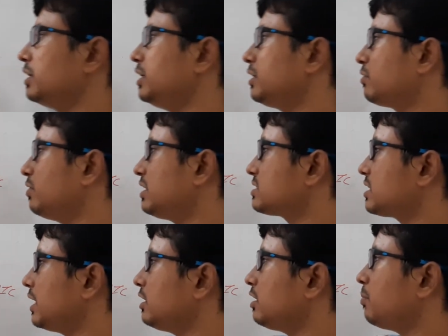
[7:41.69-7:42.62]
it will
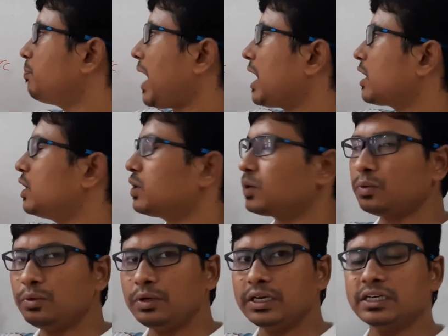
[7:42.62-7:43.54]
send the packet to
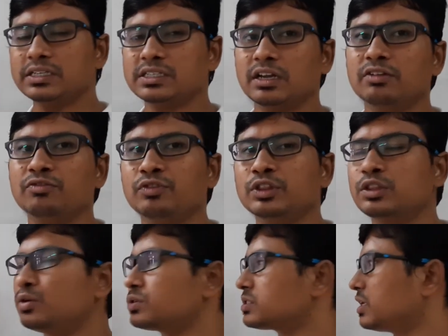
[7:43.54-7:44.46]
itself
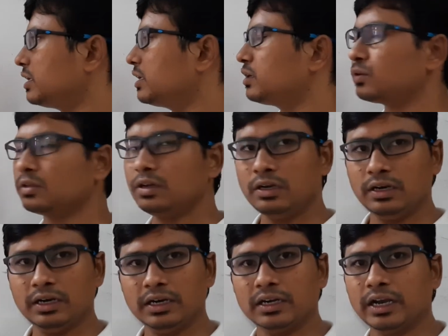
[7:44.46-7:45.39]
without sending to the
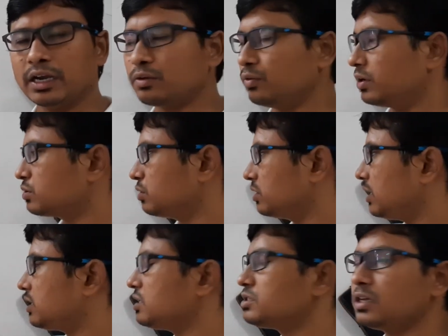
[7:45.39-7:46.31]
network so
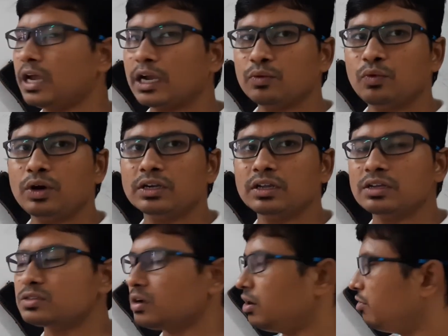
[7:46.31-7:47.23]
that is the
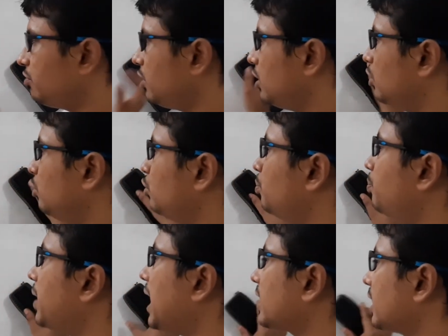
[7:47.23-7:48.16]
advantage of
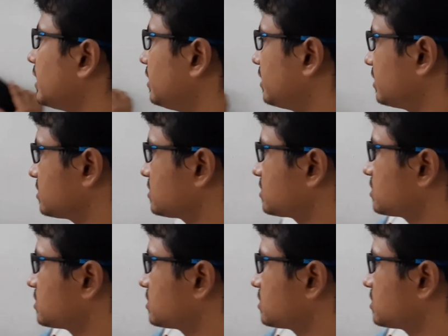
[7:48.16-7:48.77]
loopback address